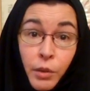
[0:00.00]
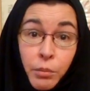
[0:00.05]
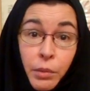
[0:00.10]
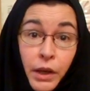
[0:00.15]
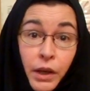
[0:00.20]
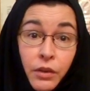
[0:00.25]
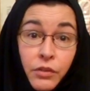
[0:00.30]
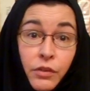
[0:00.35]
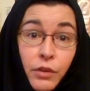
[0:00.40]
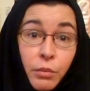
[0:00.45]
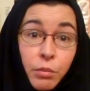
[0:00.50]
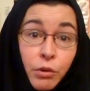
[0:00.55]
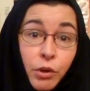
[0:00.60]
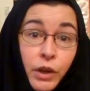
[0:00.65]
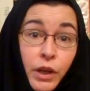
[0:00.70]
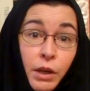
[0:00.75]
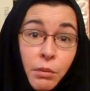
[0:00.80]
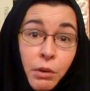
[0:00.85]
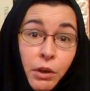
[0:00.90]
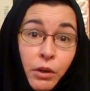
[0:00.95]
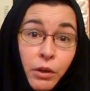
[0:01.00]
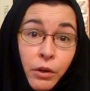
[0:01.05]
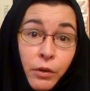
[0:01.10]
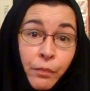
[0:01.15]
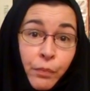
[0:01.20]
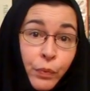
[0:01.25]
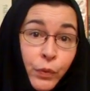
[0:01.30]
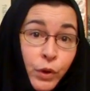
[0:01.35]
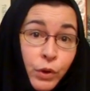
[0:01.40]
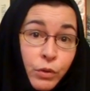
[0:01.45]
because the prokimenon,
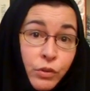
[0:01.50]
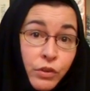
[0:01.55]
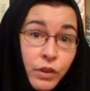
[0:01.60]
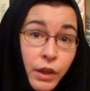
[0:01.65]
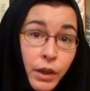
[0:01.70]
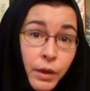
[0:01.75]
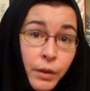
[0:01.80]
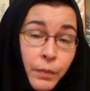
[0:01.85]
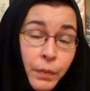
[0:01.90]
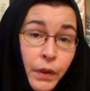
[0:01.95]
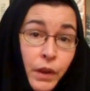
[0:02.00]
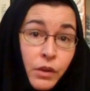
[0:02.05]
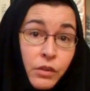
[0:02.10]
you see,